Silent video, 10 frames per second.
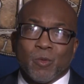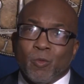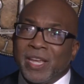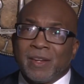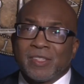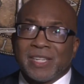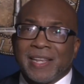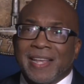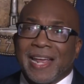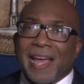We
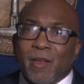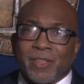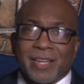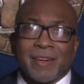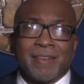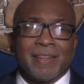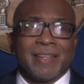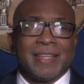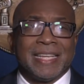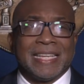understand that health care
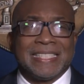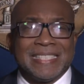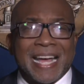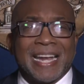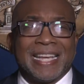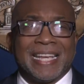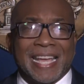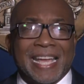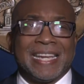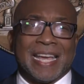is not a
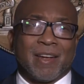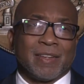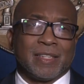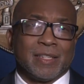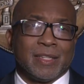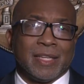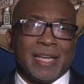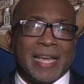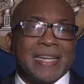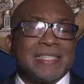handout.
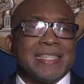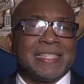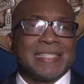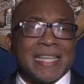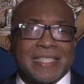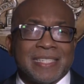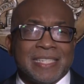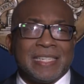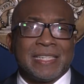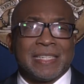It is a
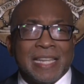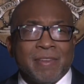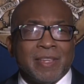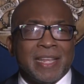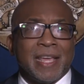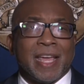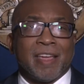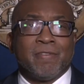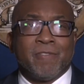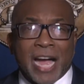necessity to living
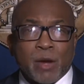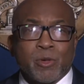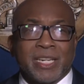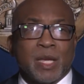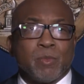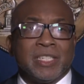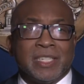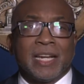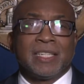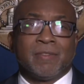a vibrant and
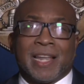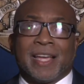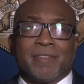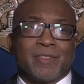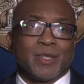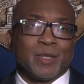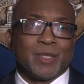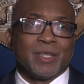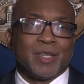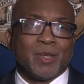productive life.
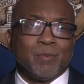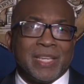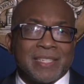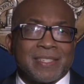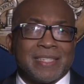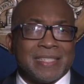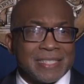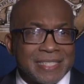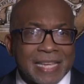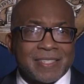Because it is a
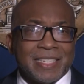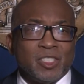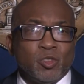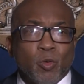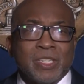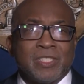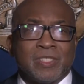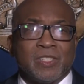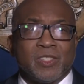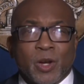necessity Georgians
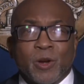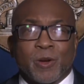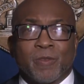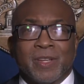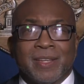deserve